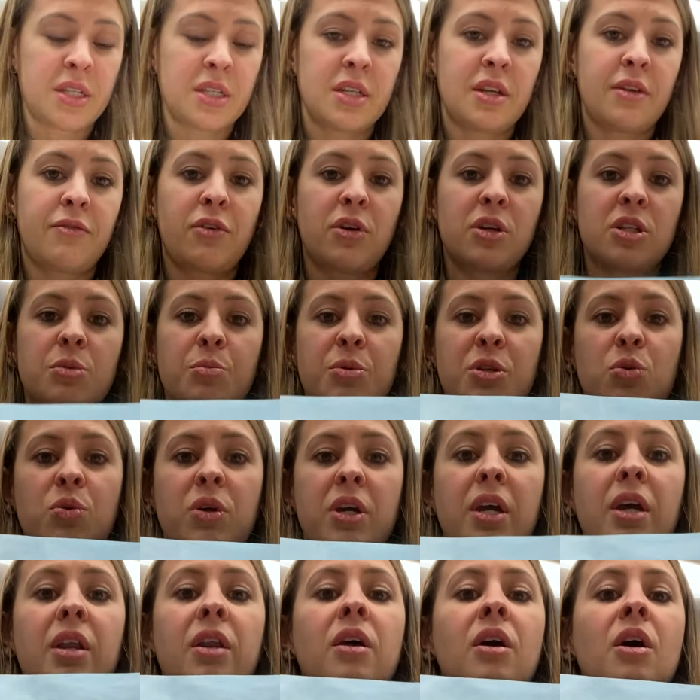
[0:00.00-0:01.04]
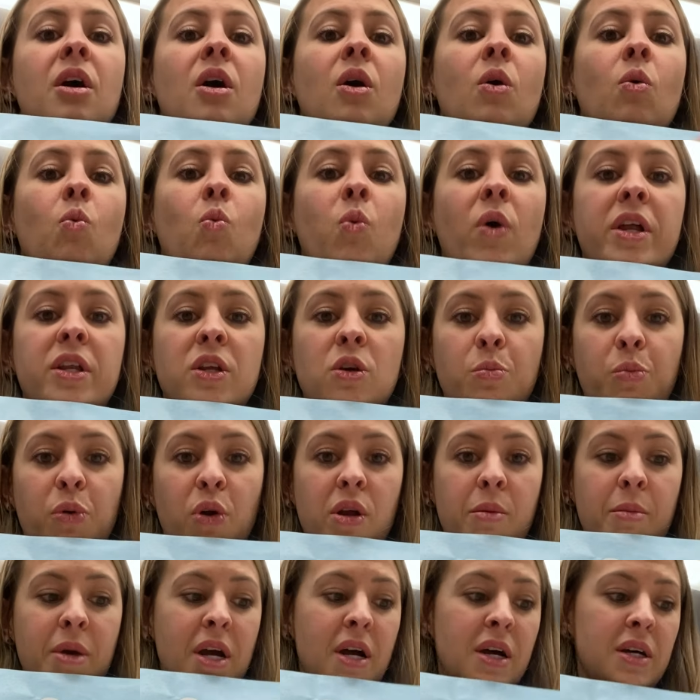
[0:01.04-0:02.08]
the difference between when you
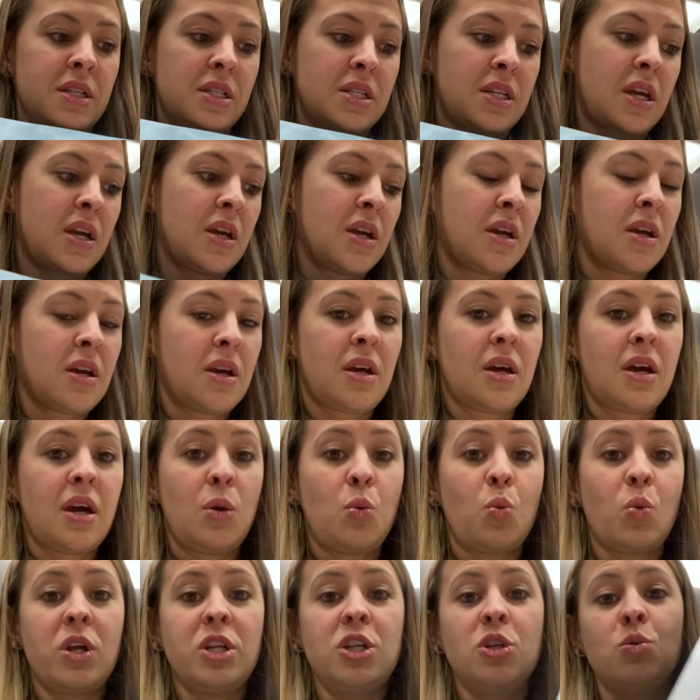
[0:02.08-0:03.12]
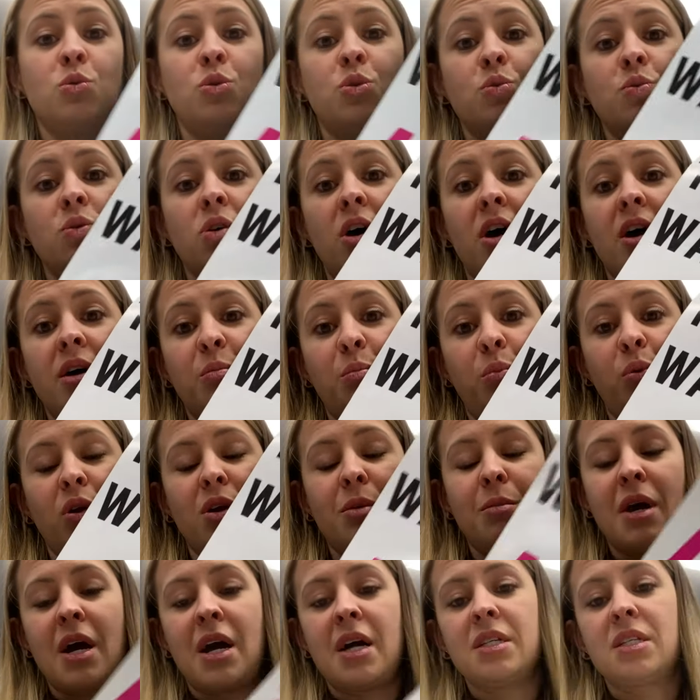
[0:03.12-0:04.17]
pre-mask and when you do not
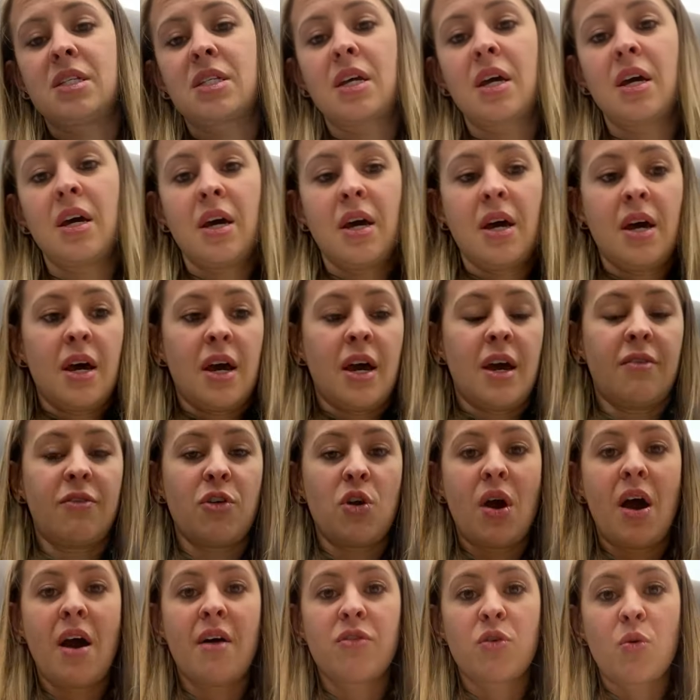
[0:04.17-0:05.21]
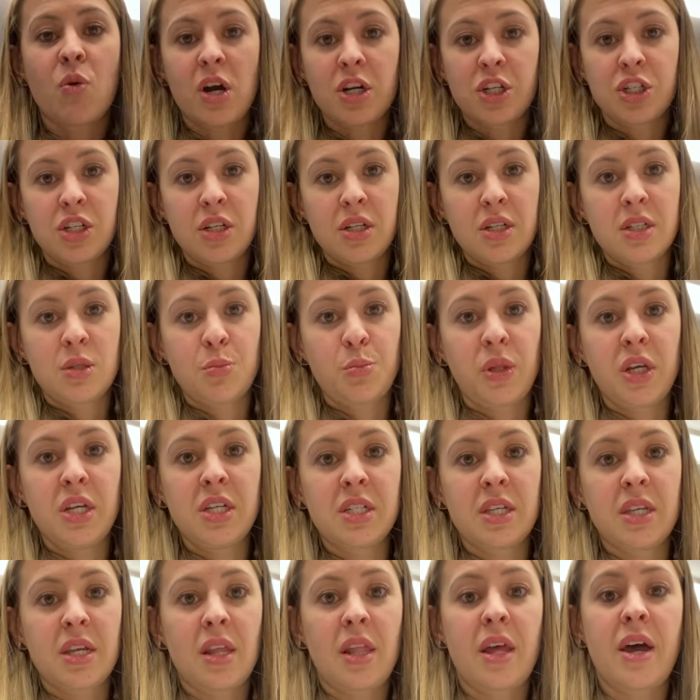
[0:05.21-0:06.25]
pre-mask. If you have questions,
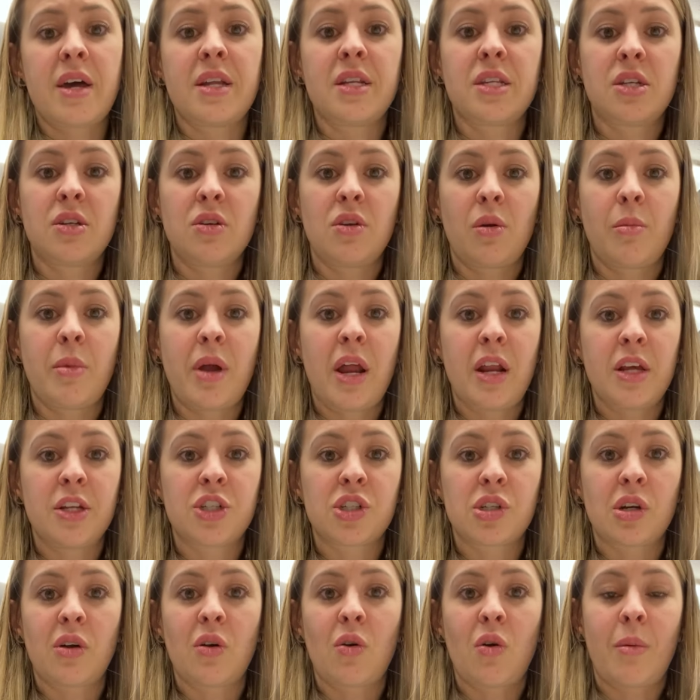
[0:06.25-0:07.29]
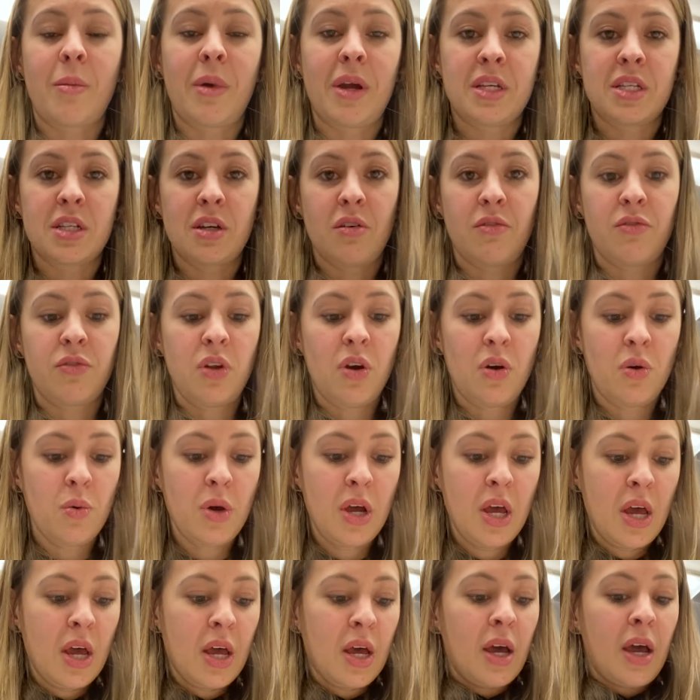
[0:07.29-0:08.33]
please let your manager or myself know.
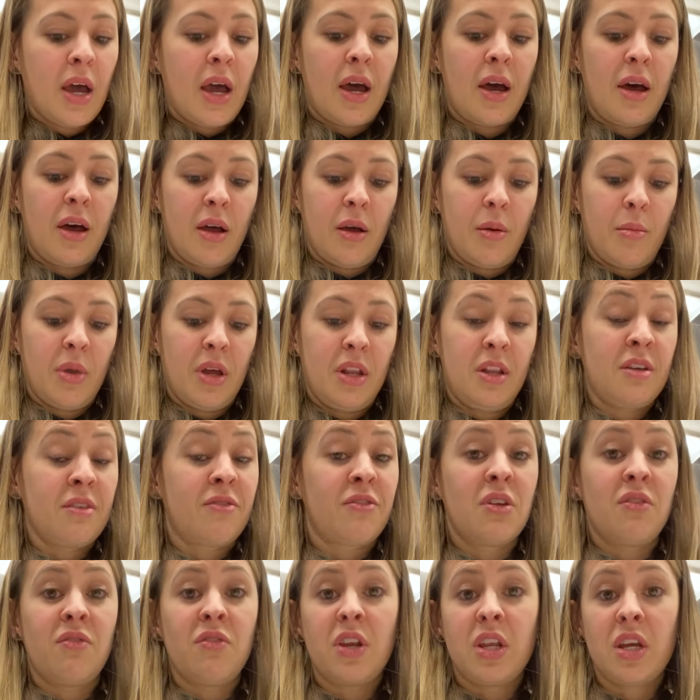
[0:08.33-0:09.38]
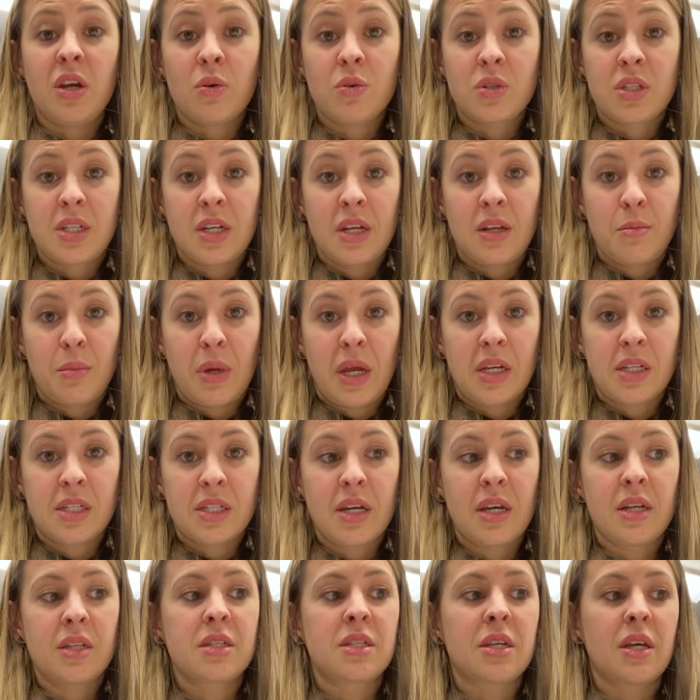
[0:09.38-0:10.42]
And if the videos didn't make
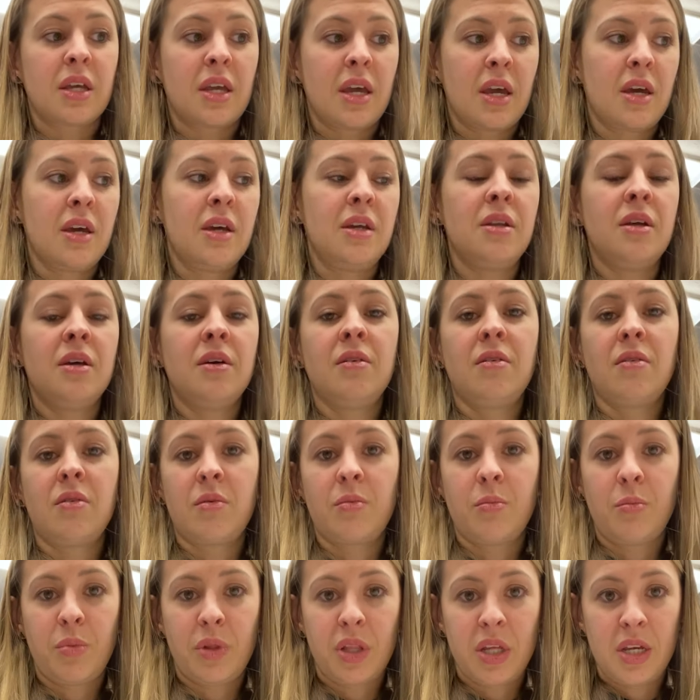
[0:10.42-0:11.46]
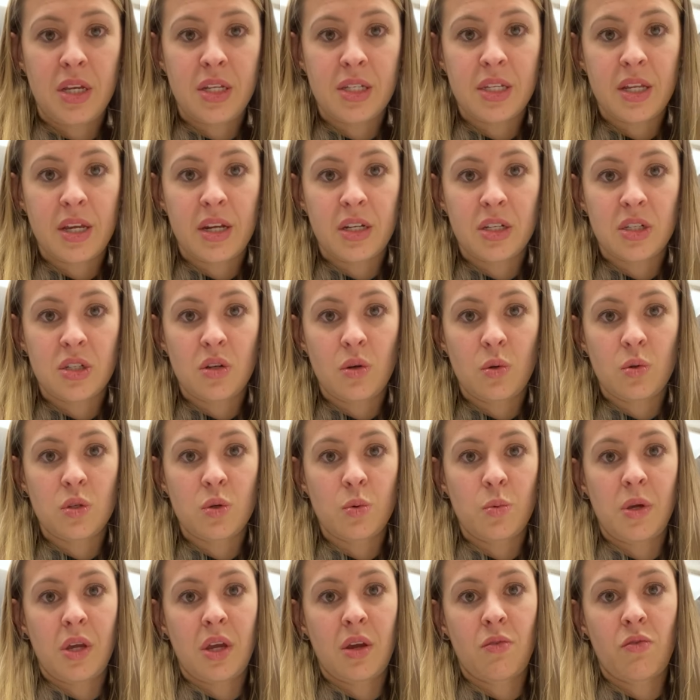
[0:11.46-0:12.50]
sense, again, please let us know so
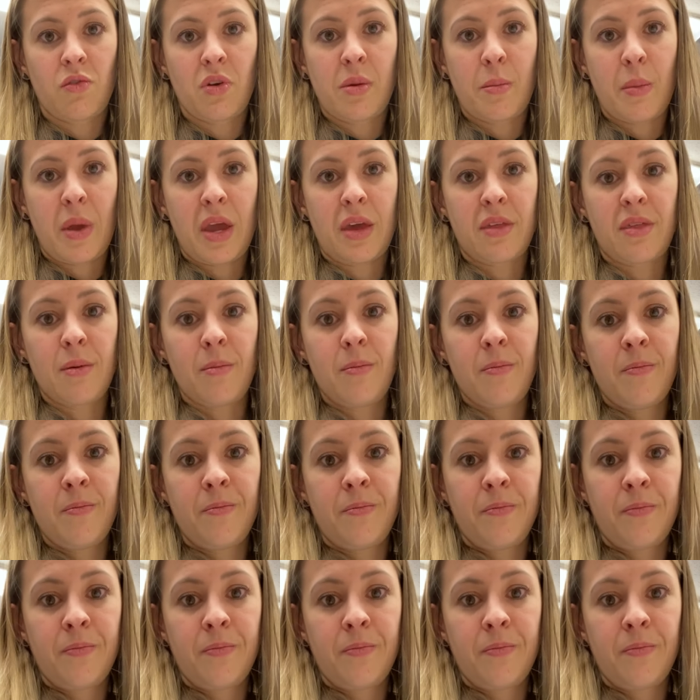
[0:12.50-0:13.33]
we can remake them.